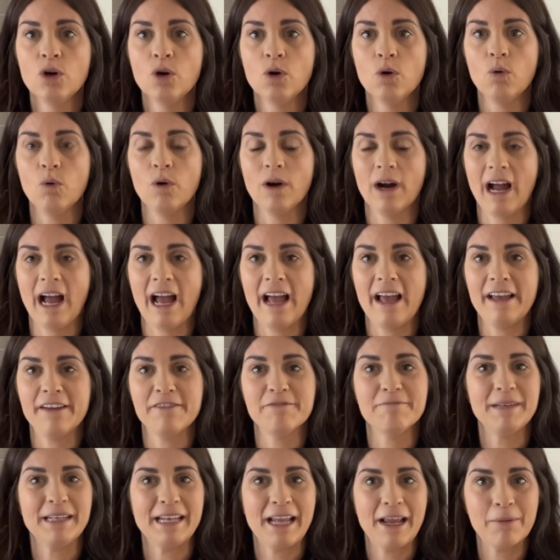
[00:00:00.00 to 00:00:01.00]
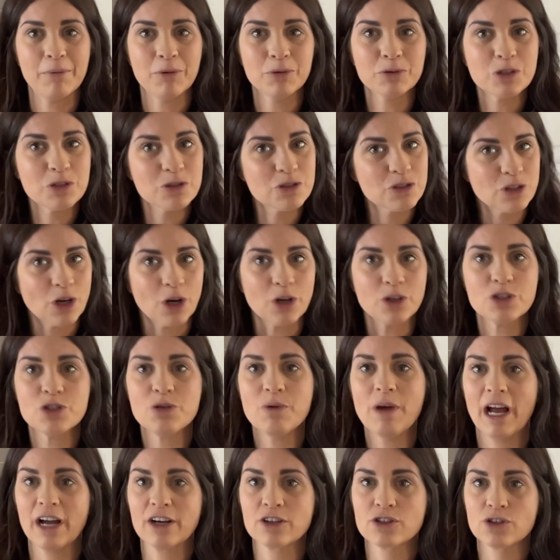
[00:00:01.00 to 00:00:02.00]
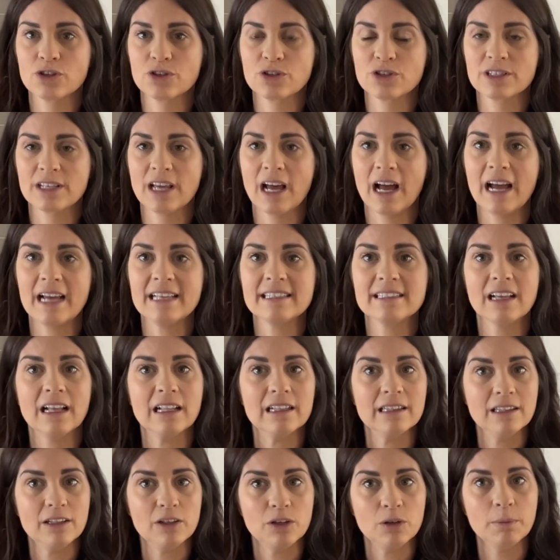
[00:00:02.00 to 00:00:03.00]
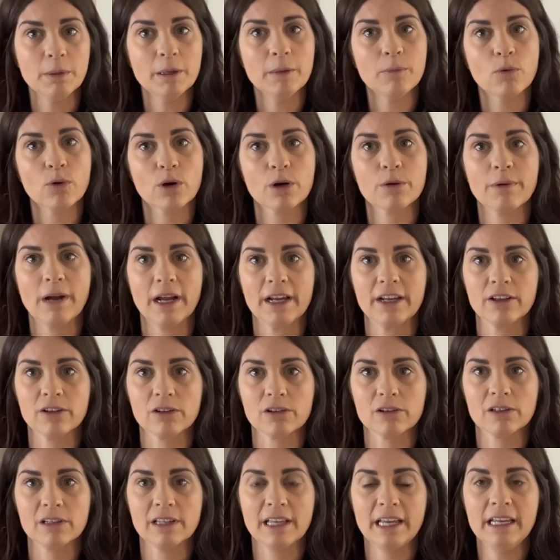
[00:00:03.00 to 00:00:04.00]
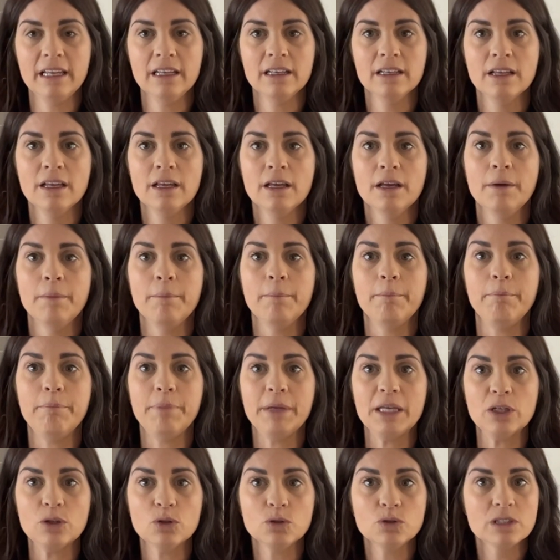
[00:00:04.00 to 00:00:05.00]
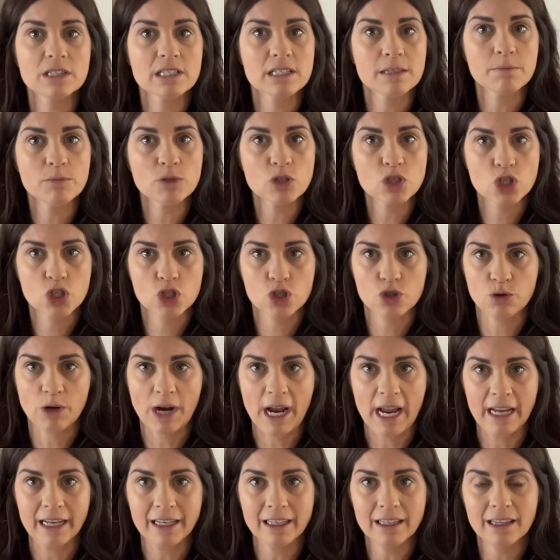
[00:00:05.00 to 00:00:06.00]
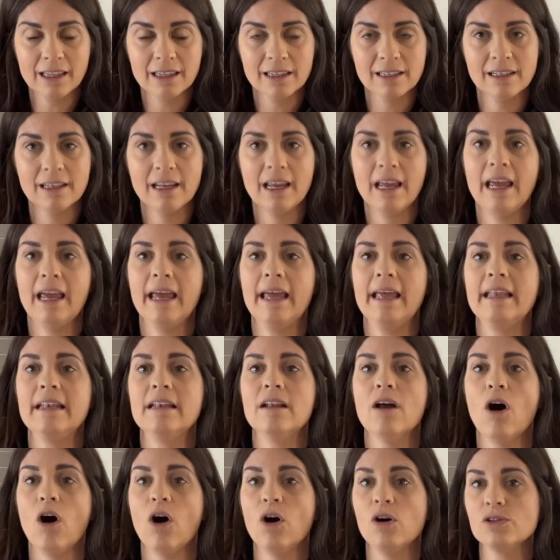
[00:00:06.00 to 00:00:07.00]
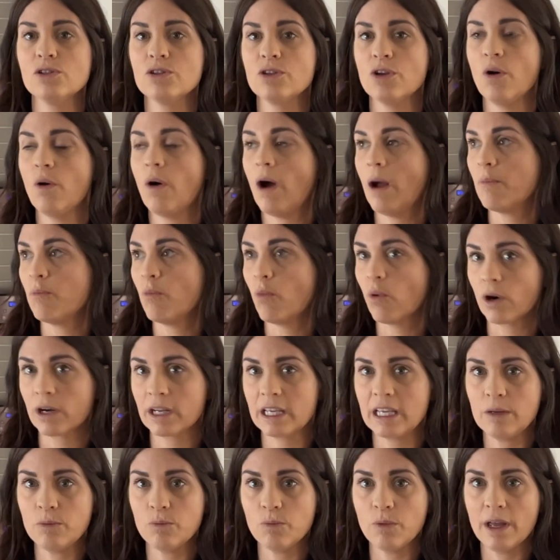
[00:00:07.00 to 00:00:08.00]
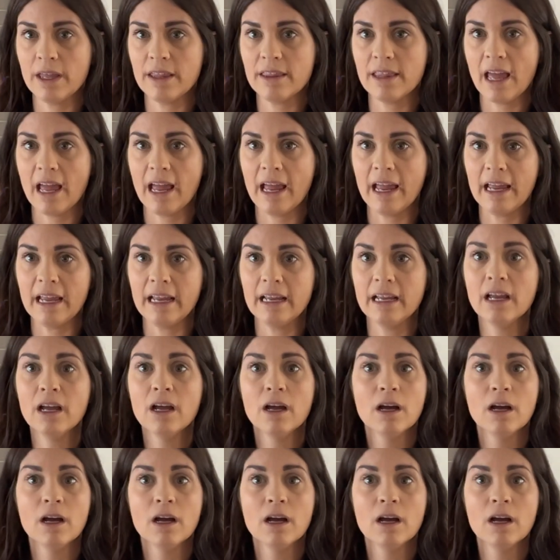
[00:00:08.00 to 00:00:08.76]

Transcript: where I've been able to start to exercise a little bit more regularly, build some strength, and also I'm working with a